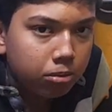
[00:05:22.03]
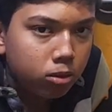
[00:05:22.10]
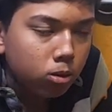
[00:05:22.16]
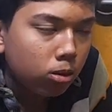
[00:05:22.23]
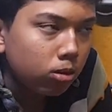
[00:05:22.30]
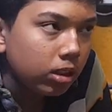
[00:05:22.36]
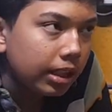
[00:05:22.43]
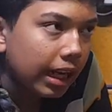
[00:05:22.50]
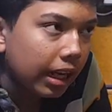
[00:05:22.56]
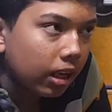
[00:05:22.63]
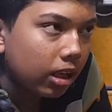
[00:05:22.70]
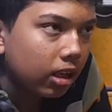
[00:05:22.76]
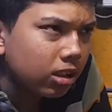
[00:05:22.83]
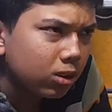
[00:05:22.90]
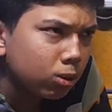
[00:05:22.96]
So
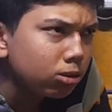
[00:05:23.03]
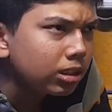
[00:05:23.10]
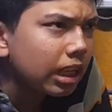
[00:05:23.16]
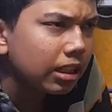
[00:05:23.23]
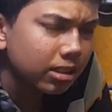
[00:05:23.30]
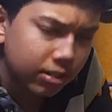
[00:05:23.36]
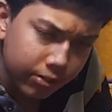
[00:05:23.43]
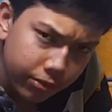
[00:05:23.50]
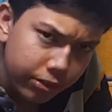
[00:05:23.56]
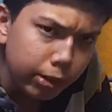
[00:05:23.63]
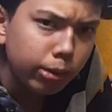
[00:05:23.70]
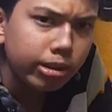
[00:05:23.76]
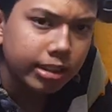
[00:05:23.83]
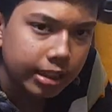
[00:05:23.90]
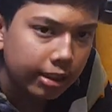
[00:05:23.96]
that those are
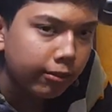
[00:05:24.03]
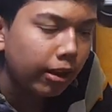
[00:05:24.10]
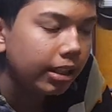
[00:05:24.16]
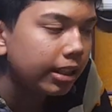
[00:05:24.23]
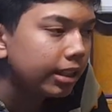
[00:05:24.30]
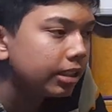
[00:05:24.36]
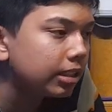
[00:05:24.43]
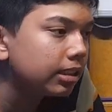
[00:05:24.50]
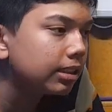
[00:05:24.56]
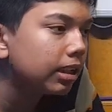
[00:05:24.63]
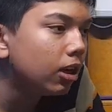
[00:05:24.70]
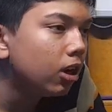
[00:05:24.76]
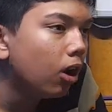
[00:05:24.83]
few disadvantages